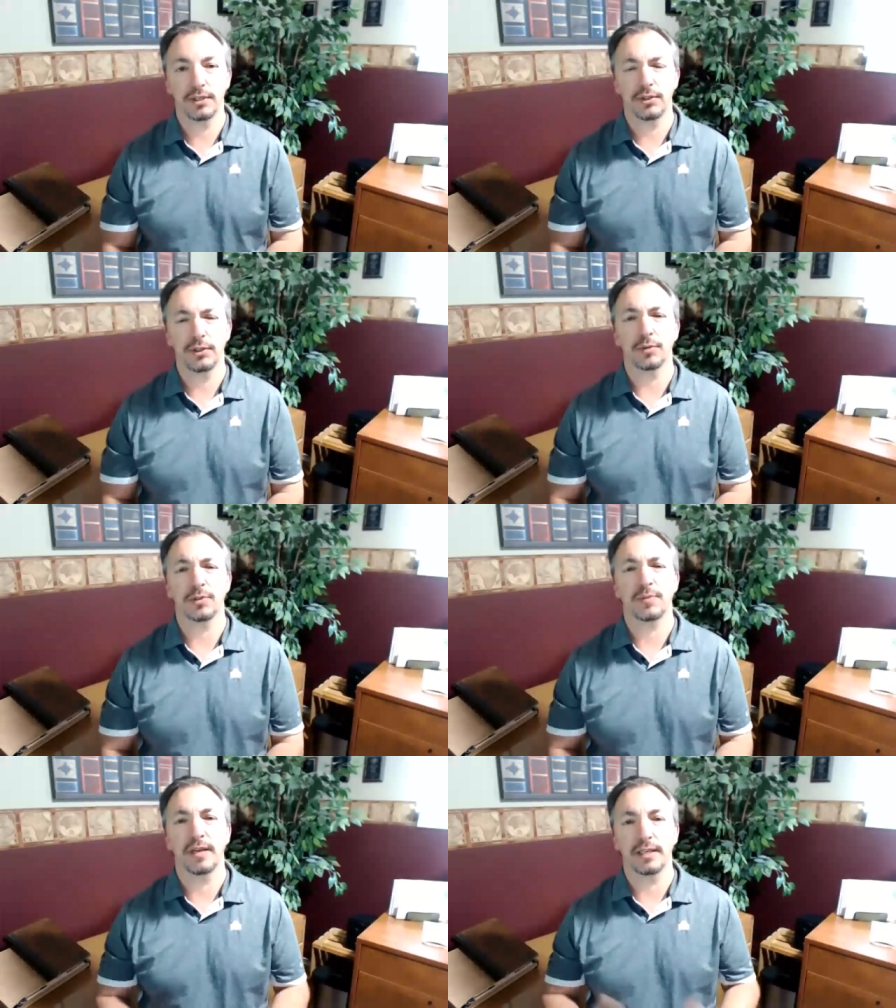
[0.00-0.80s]
you're
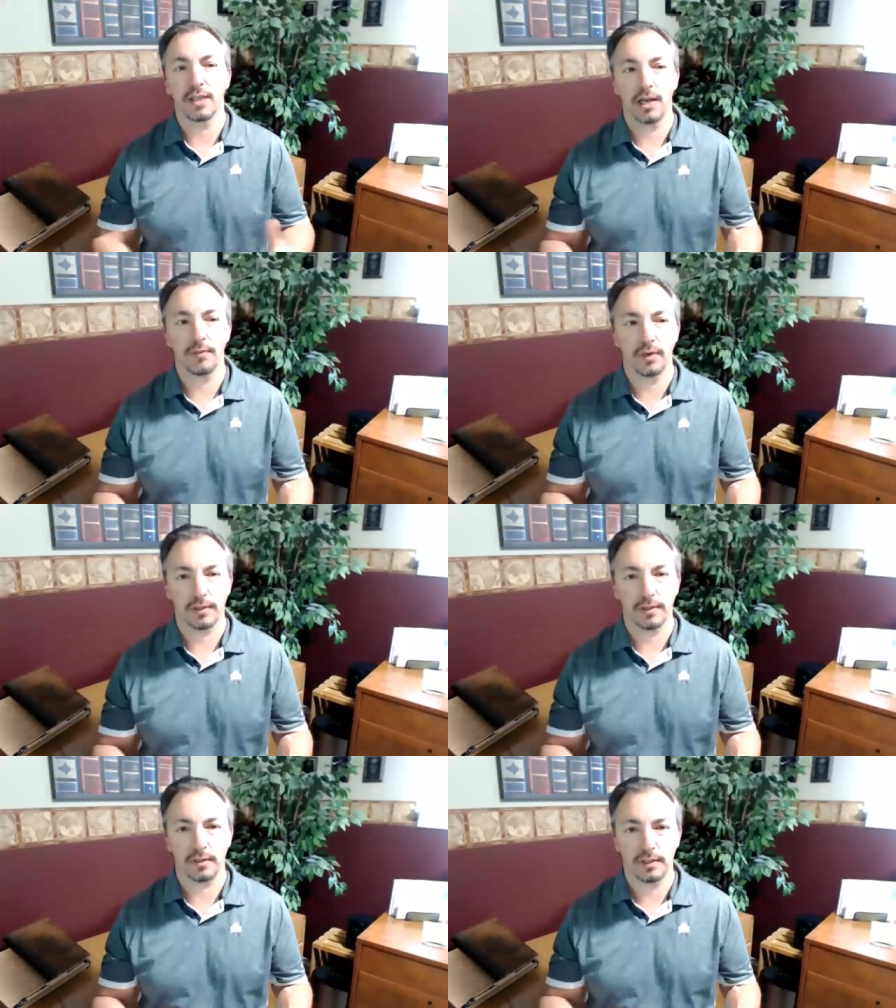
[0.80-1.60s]
spending time
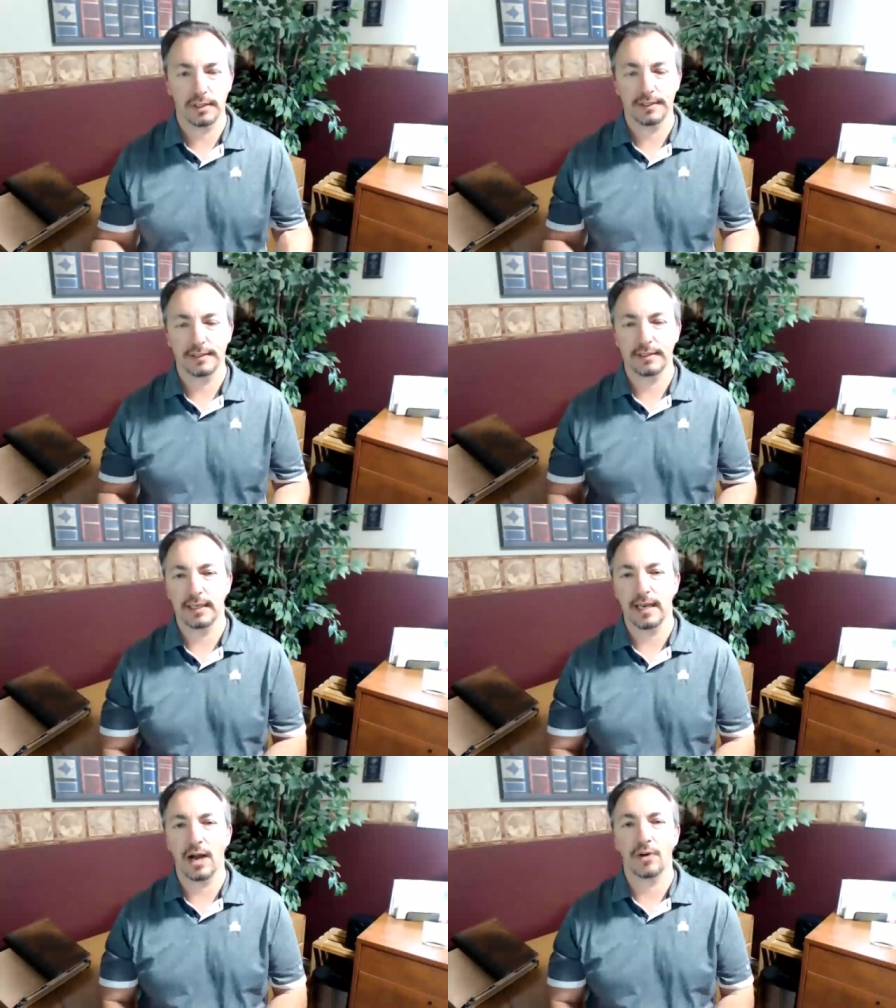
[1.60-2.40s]
with,
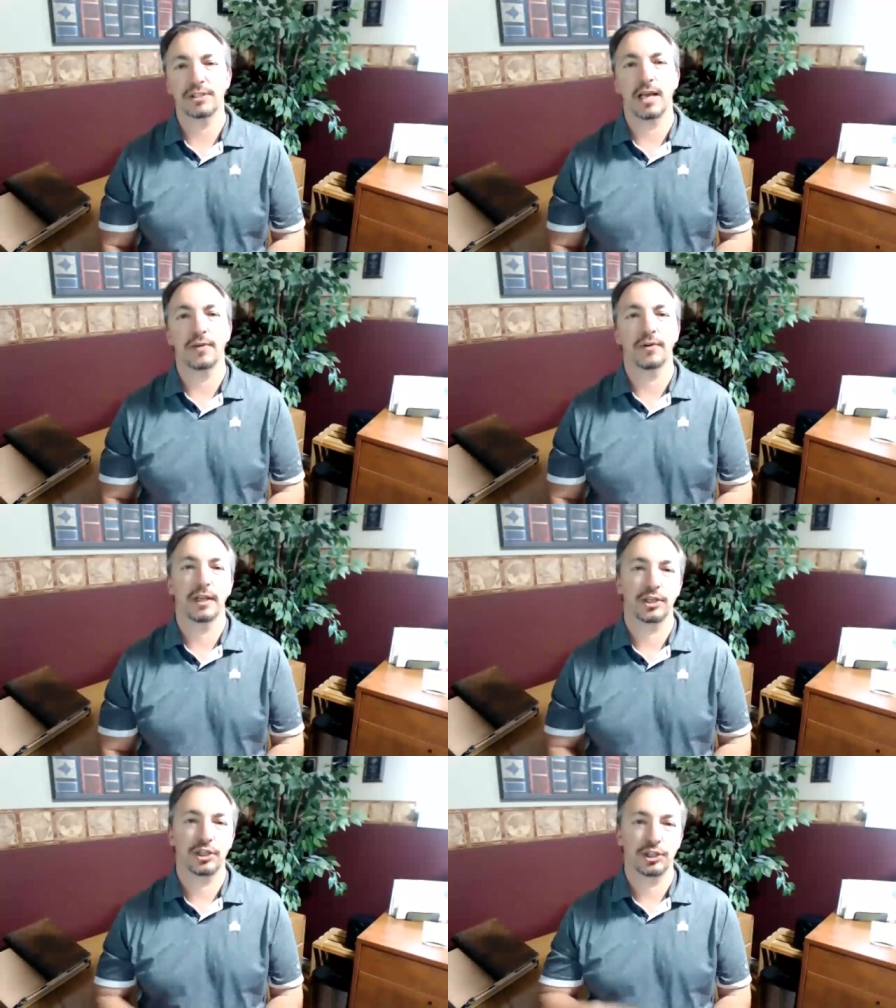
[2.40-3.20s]
and how does that
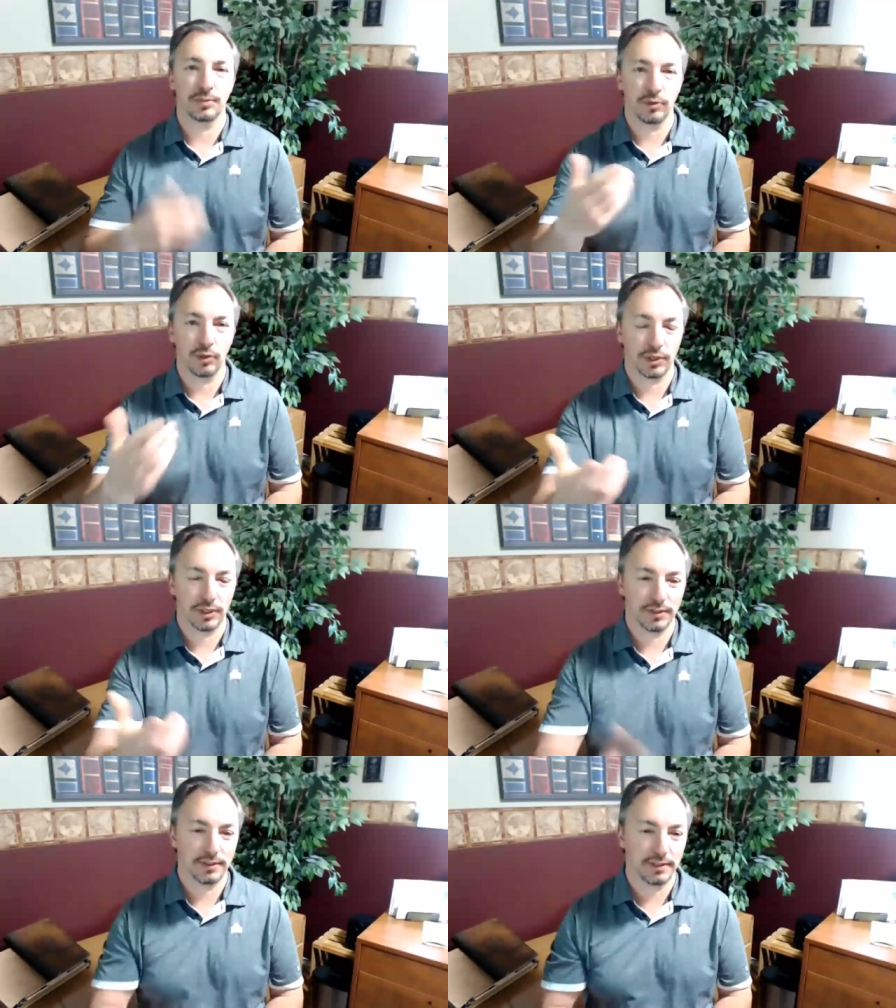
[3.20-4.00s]
relationship look.
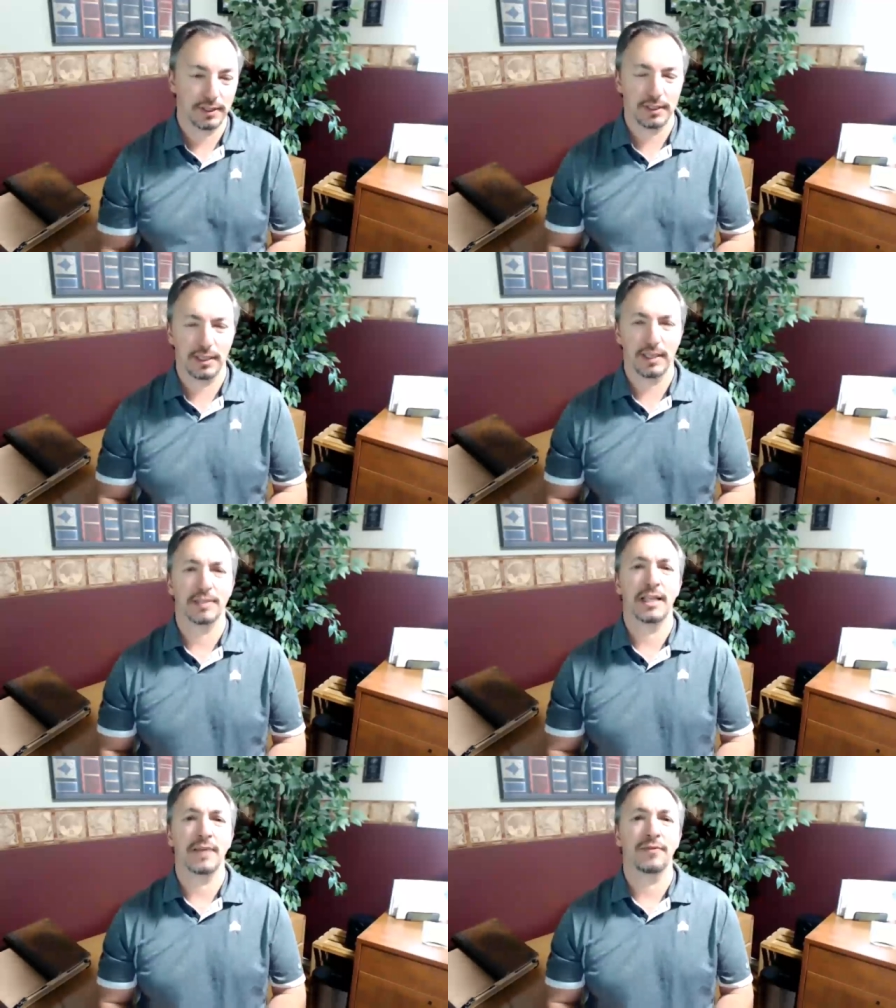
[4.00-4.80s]
And
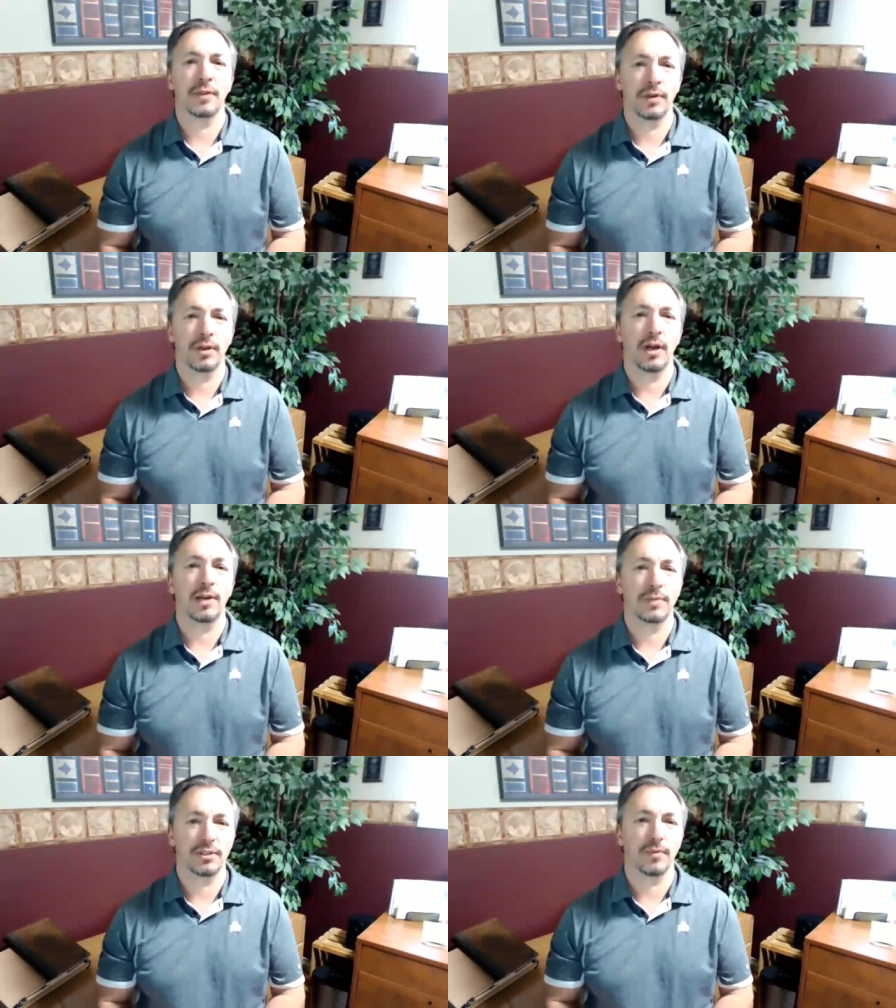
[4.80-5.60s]
yeah, it definitely would
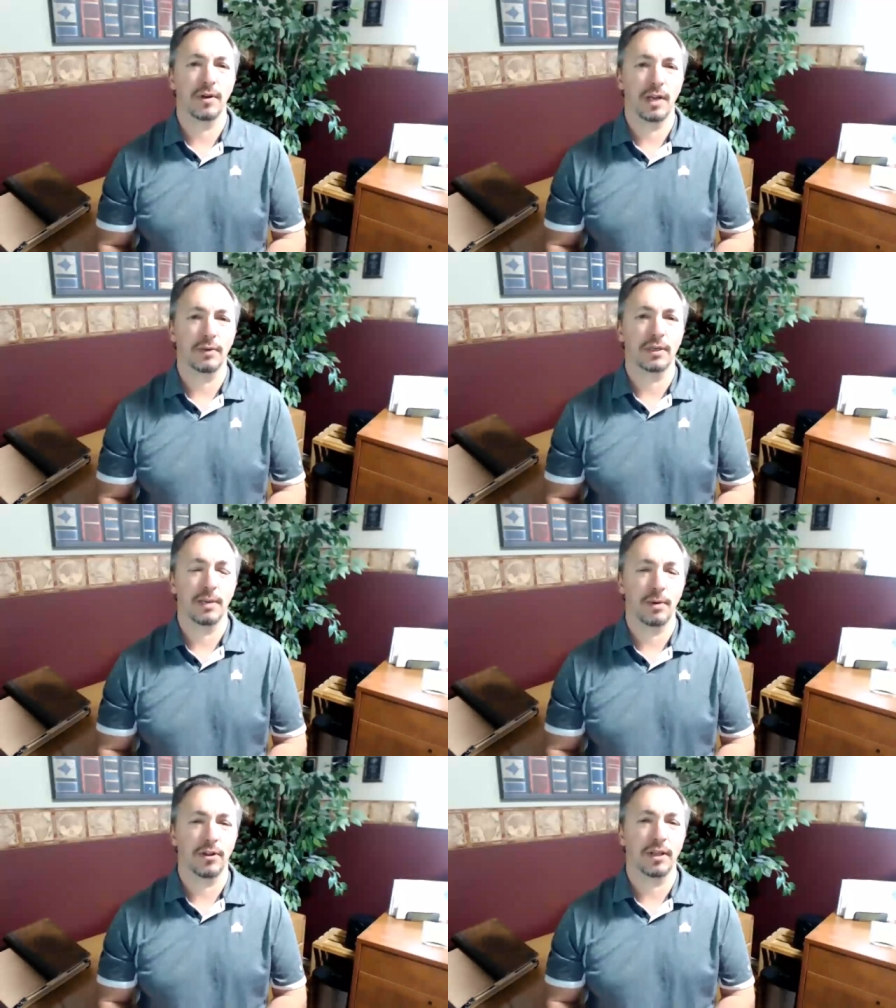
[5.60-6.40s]
not be something I would
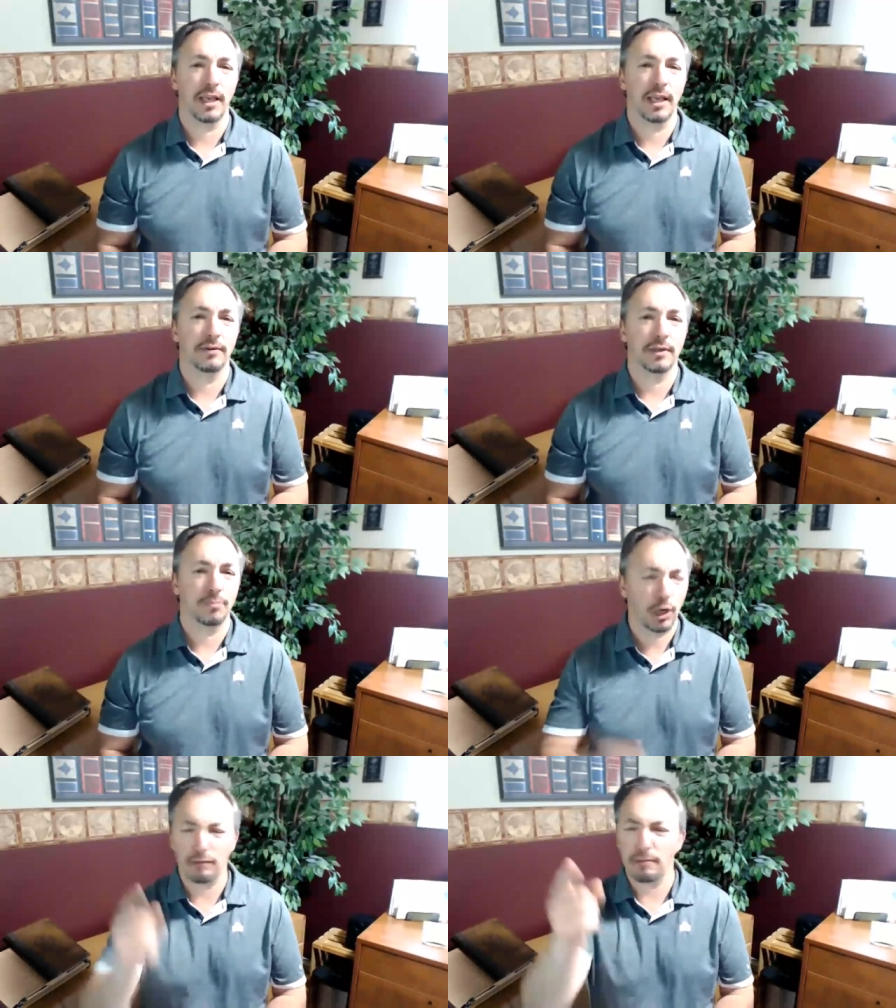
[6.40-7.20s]
come out of the gate with.
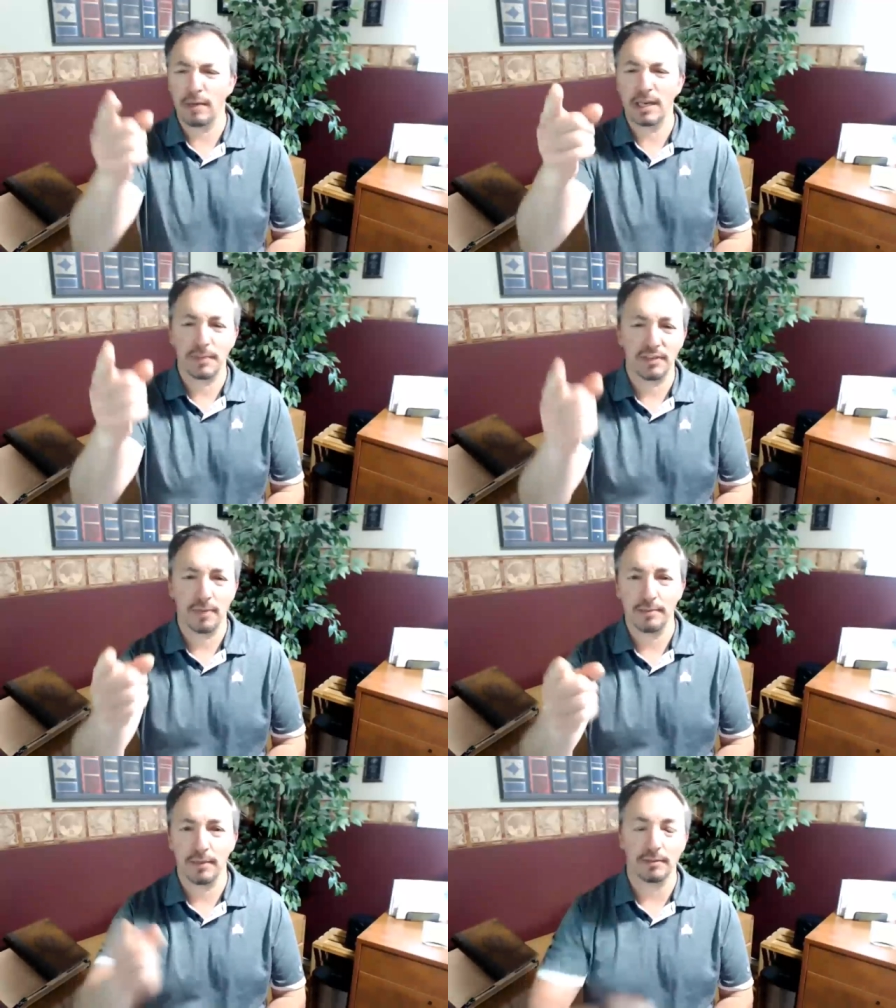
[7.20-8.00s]
Boy, you remind me of
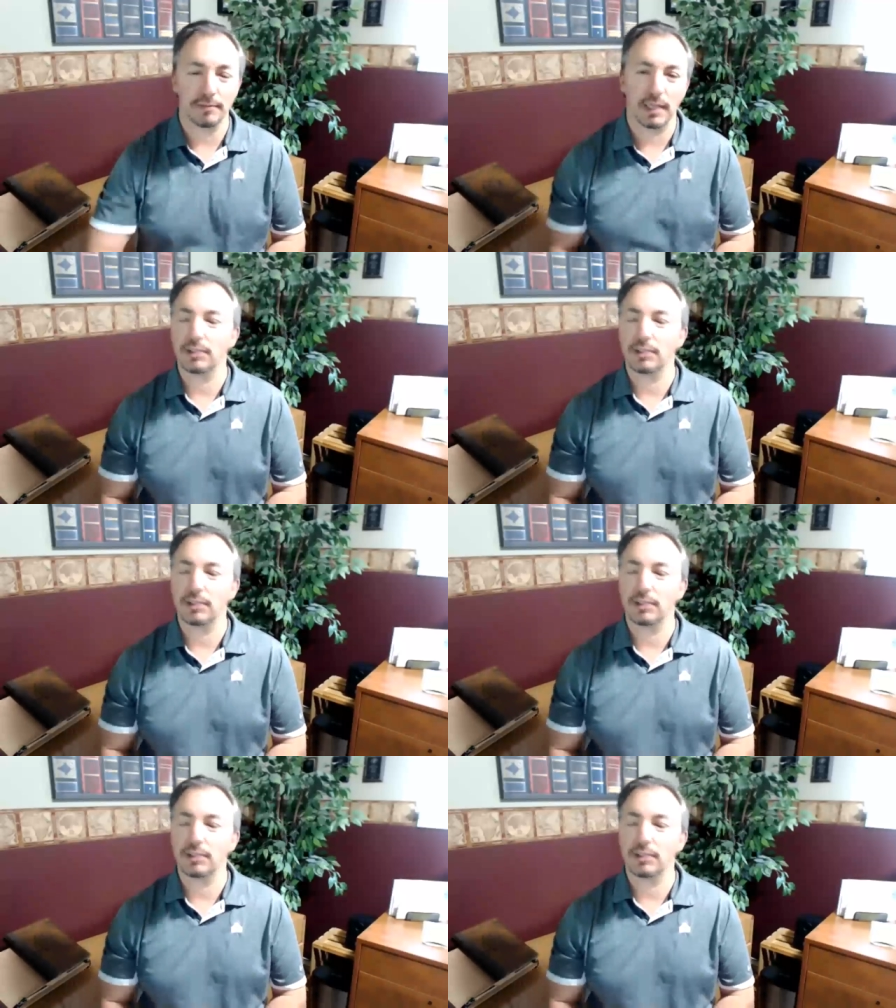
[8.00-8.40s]
my mom. That